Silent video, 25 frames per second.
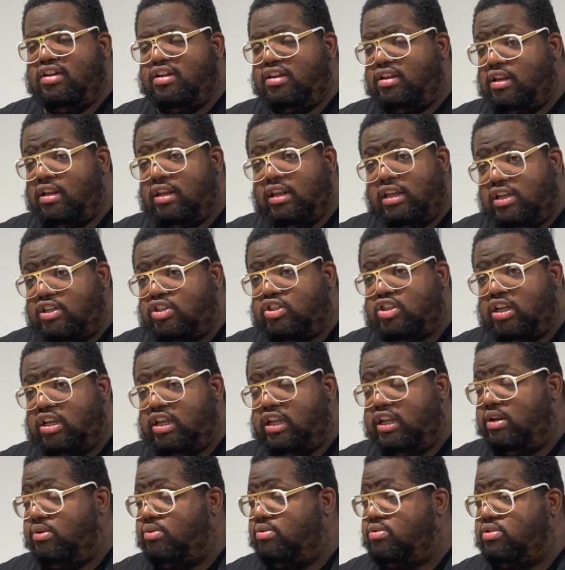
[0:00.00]
Literally.
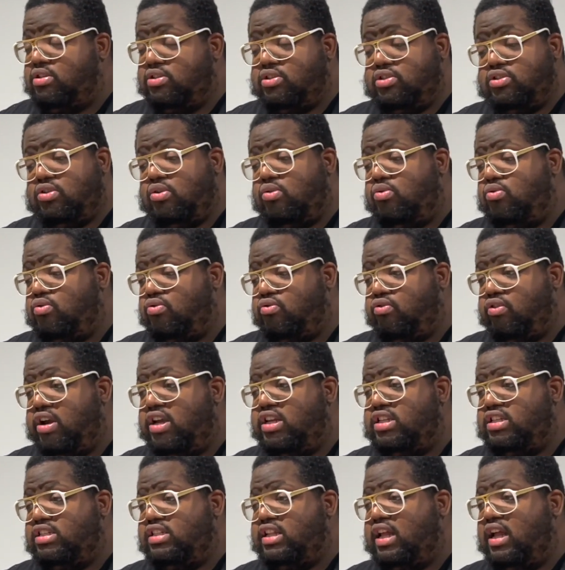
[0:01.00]
And it was just so
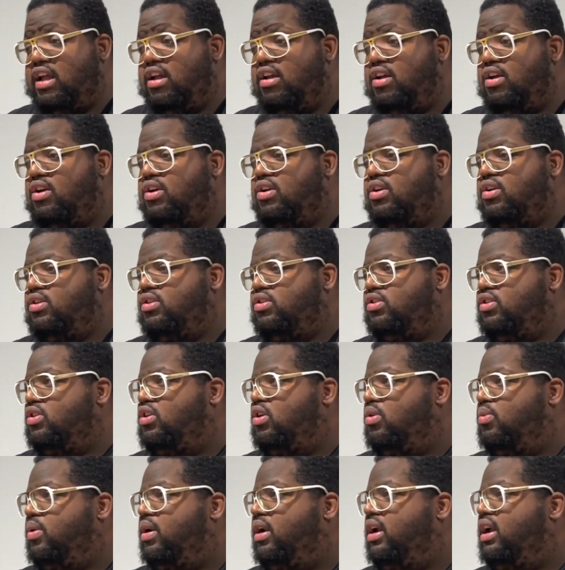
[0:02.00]
crazy that, you
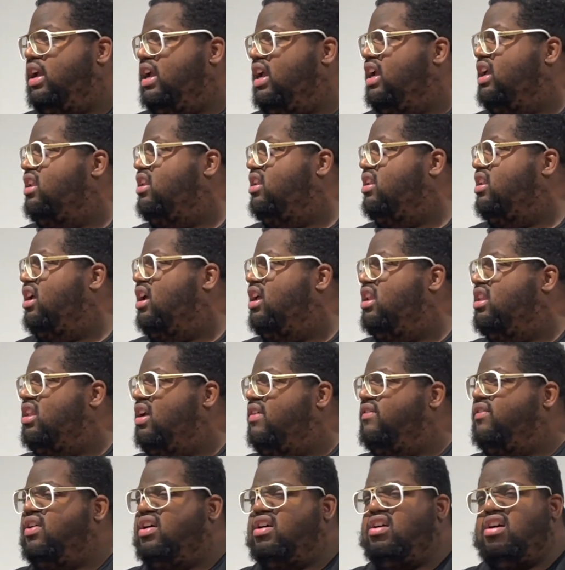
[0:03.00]
know, we're in
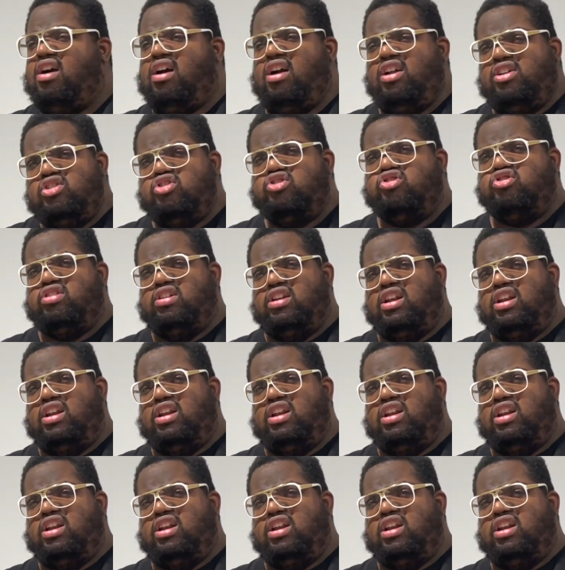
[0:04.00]
another country.